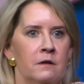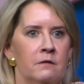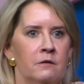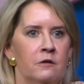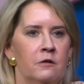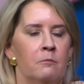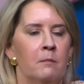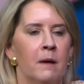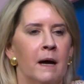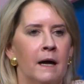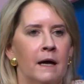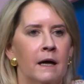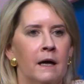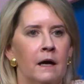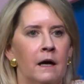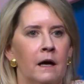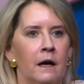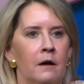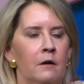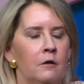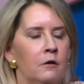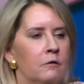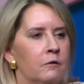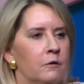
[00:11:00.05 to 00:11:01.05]
to my
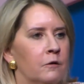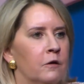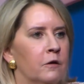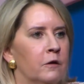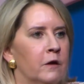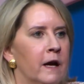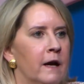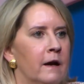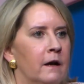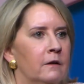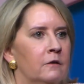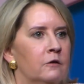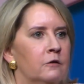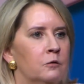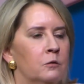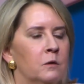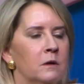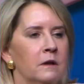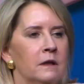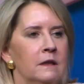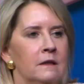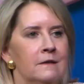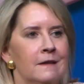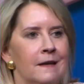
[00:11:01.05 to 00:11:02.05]
eye, over the last
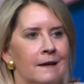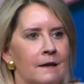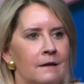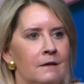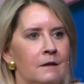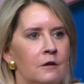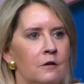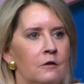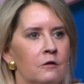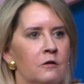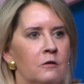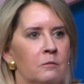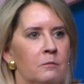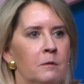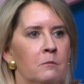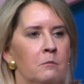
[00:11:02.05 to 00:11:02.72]
really 10 years,